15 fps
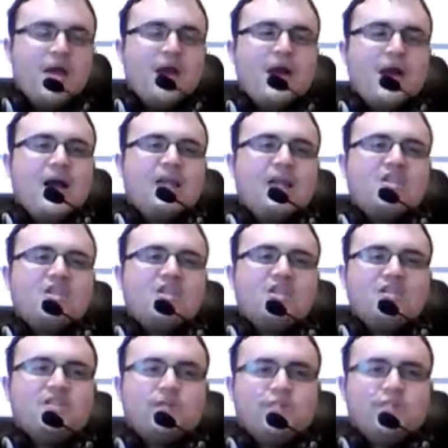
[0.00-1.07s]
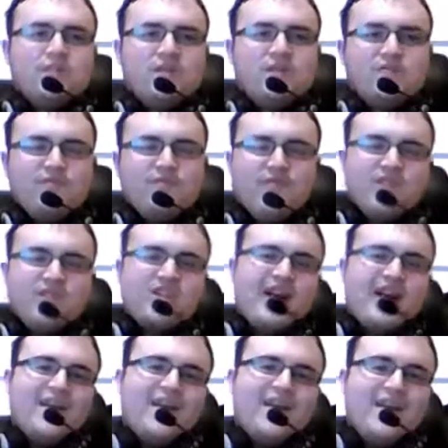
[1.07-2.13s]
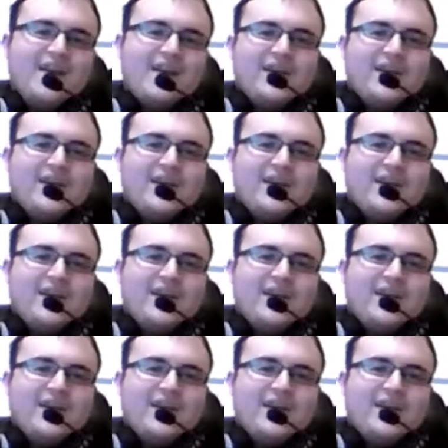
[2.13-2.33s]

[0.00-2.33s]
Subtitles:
and it turns it from being really shiny